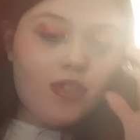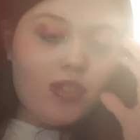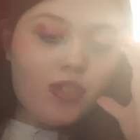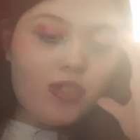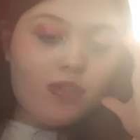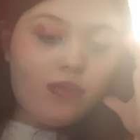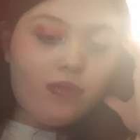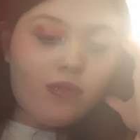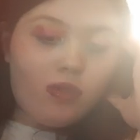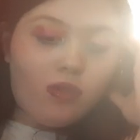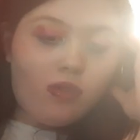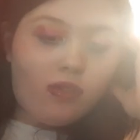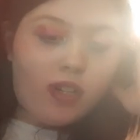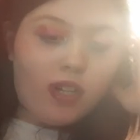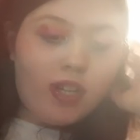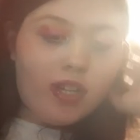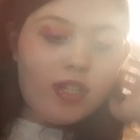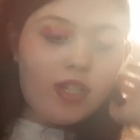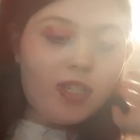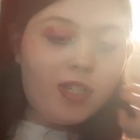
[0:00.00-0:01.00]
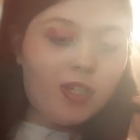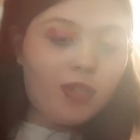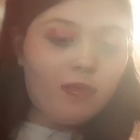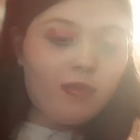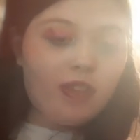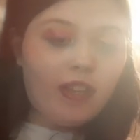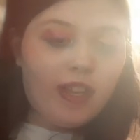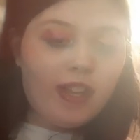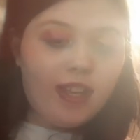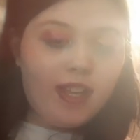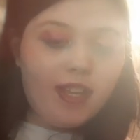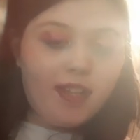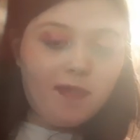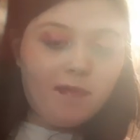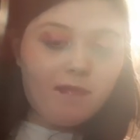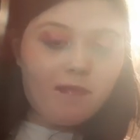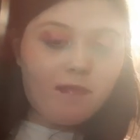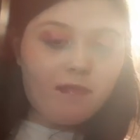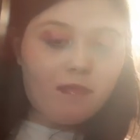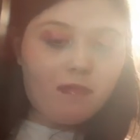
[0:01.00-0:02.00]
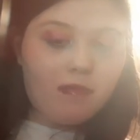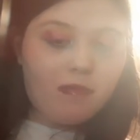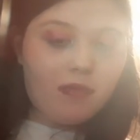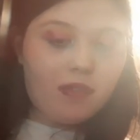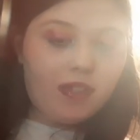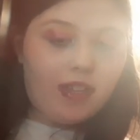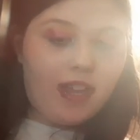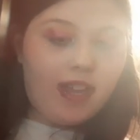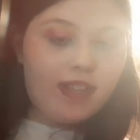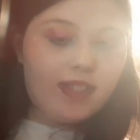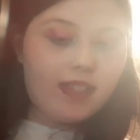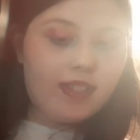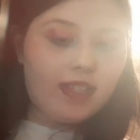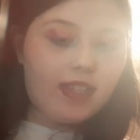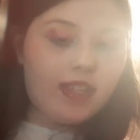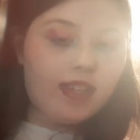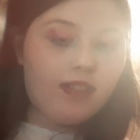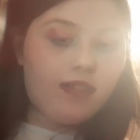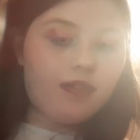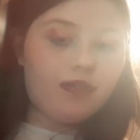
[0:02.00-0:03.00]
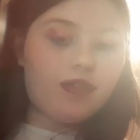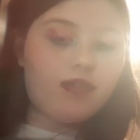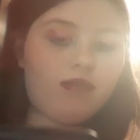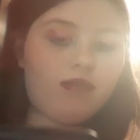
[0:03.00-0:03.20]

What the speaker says: the Sephora New Year Sets, the Year of the